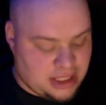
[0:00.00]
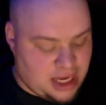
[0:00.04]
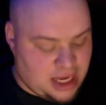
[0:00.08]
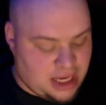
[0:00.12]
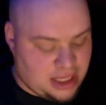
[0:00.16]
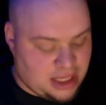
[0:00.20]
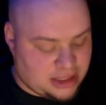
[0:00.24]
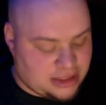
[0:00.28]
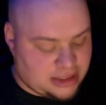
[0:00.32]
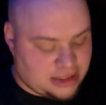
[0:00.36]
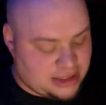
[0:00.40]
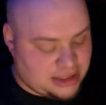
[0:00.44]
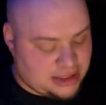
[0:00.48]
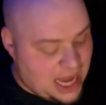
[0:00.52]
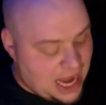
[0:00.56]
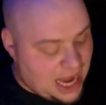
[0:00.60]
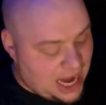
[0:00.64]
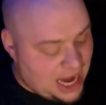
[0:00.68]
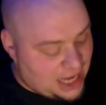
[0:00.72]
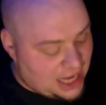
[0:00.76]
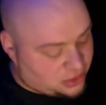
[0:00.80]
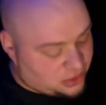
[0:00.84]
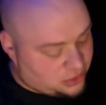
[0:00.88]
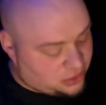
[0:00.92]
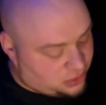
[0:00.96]

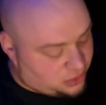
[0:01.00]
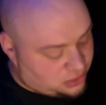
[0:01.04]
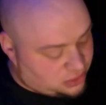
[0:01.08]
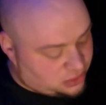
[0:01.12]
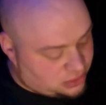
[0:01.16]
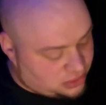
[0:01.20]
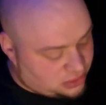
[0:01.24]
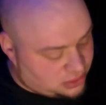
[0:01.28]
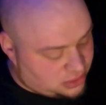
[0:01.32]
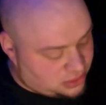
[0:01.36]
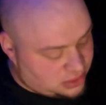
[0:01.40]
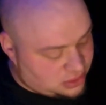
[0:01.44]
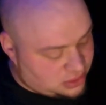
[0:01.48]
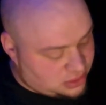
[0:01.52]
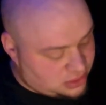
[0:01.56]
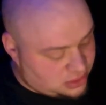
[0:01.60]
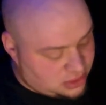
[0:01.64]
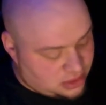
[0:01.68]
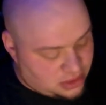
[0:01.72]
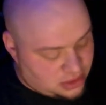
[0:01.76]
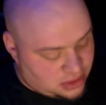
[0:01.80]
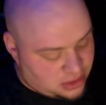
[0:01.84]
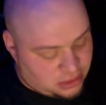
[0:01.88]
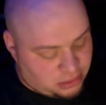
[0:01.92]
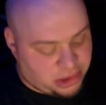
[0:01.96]
tactical,
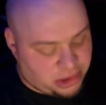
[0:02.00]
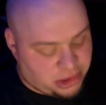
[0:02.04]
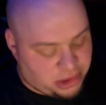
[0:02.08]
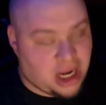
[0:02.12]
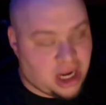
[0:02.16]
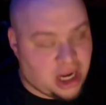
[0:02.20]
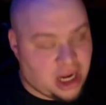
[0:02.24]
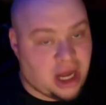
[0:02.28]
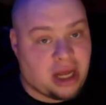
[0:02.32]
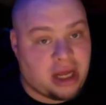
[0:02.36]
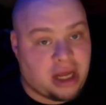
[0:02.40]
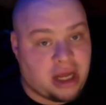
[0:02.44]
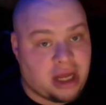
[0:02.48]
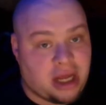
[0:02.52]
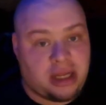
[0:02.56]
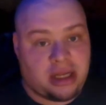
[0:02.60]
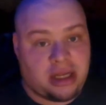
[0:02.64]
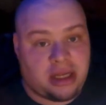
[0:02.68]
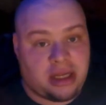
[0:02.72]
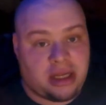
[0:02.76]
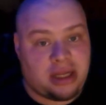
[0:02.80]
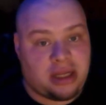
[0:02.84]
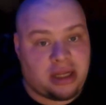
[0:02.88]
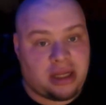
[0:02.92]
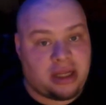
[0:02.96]
but
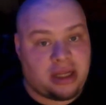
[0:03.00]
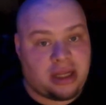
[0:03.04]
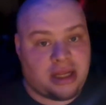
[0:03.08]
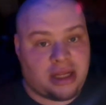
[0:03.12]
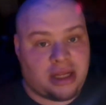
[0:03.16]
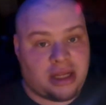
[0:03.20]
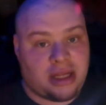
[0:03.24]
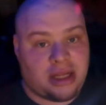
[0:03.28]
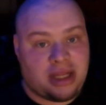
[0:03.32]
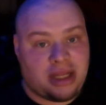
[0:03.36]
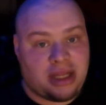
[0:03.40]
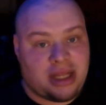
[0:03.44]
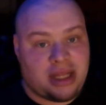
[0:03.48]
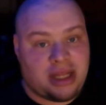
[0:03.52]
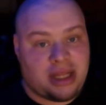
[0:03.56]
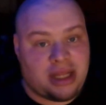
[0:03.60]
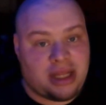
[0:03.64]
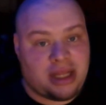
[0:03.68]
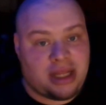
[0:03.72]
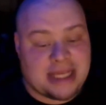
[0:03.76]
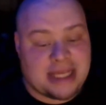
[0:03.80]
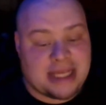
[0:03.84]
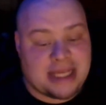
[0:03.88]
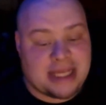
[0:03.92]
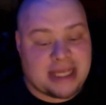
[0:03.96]
that's the
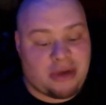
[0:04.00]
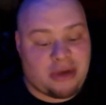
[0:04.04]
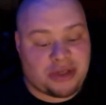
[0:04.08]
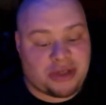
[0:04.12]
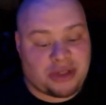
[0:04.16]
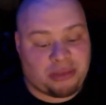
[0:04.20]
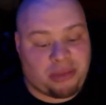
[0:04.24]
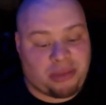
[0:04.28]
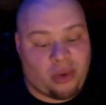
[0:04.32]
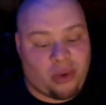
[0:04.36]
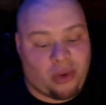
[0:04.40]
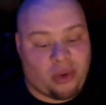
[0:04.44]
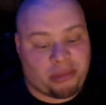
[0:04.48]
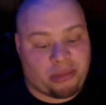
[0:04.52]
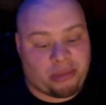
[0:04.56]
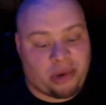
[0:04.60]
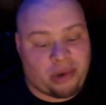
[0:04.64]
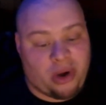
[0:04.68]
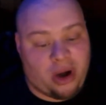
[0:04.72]
most important part.